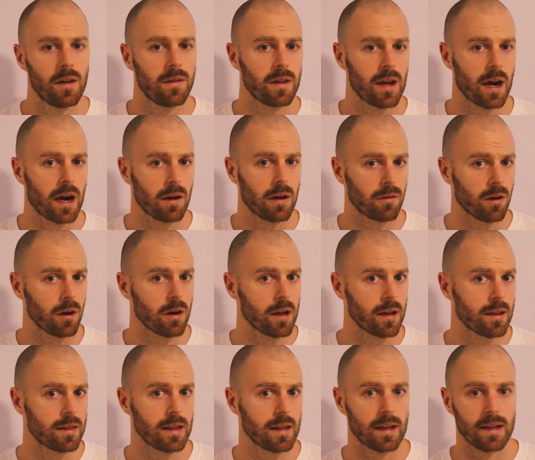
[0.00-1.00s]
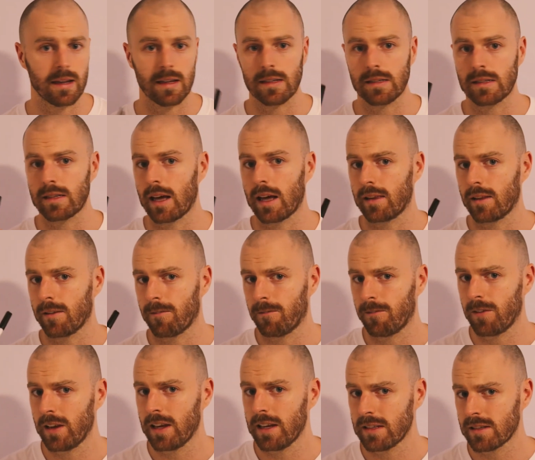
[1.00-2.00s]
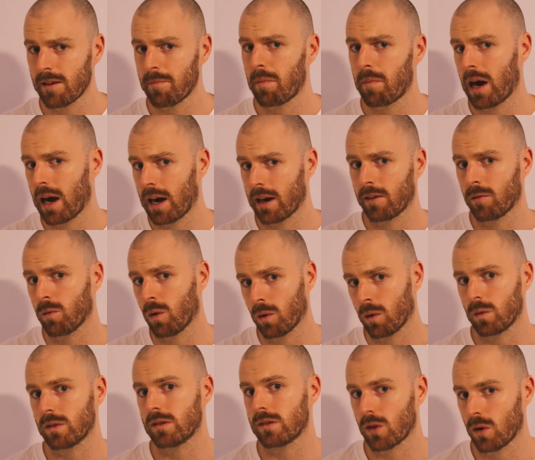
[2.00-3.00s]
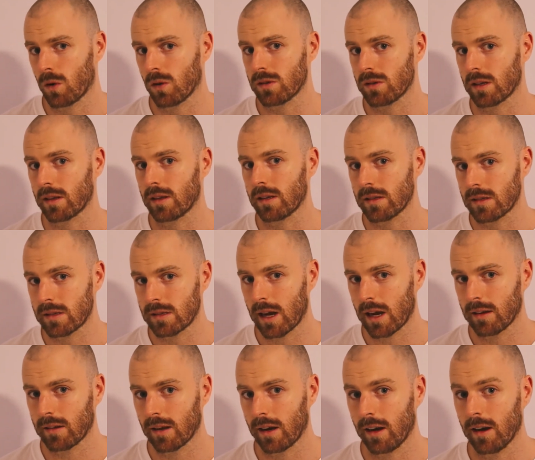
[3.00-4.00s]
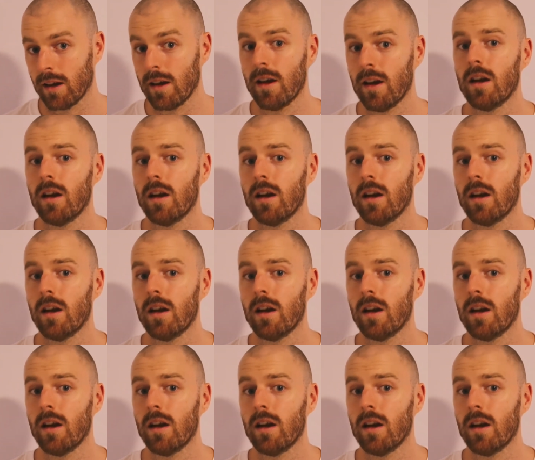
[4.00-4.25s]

The ironic thing is that the fears are part of what was causing the stutter.